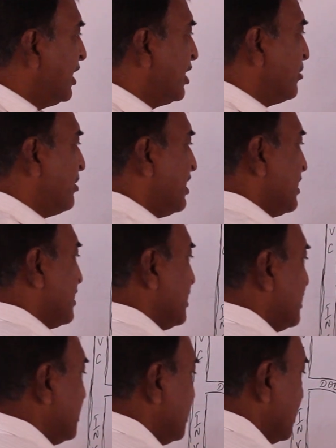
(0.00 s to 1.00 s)

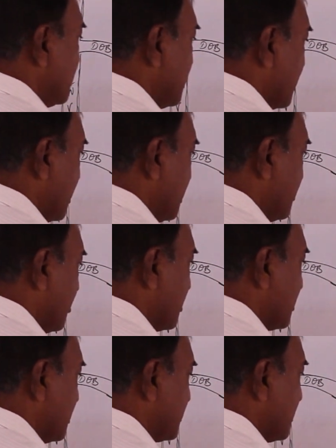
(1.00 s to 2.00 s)
immediately the right
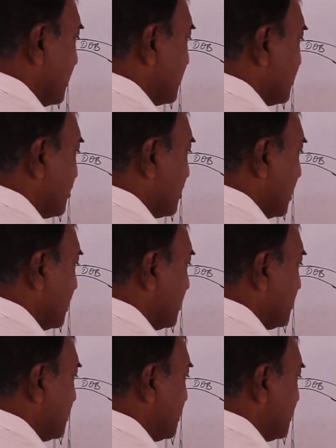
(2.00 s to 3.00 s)
auricles also
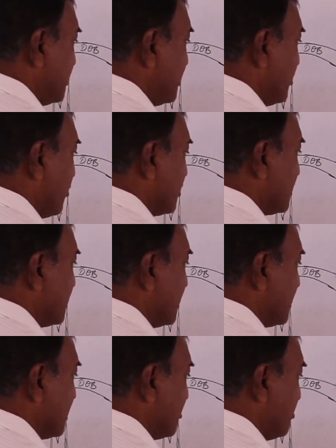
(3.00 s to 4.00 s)
collect
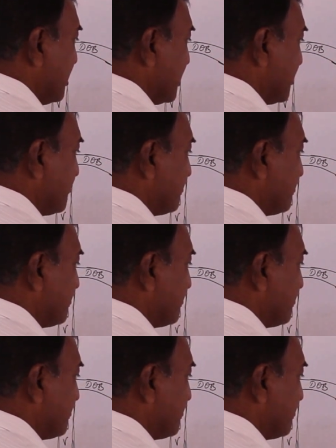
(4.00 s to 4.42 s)
deoxygenated blood.